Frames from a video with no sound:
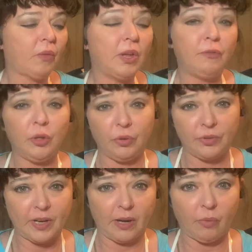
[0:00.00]
If you use
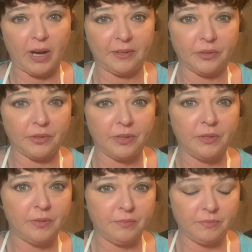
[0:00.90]
a regular
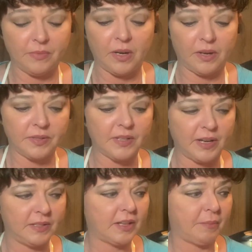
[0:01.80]

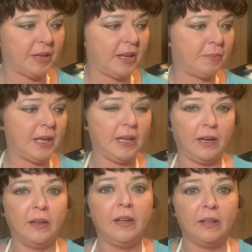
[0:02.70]
size cupcake pan
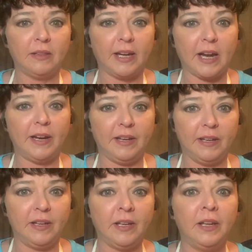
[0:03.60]
like I
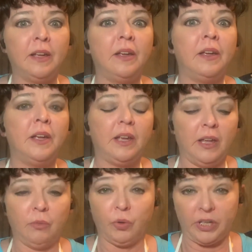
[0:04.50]
did,
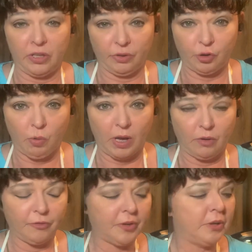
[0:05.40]
it will yield
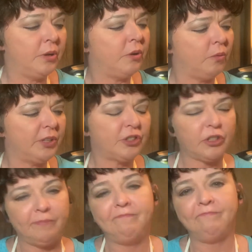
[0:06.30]
12, which
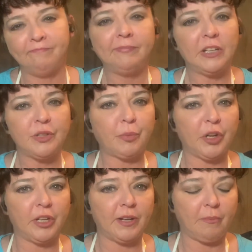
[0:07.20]
is a pretty
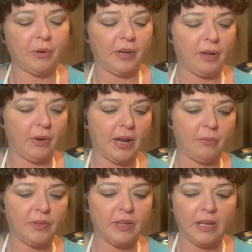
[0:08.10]
good number anyway, I
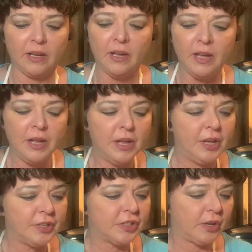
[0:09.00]
would think.
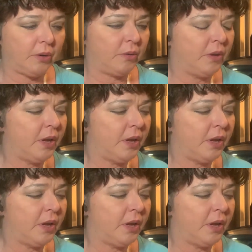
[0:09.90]
So,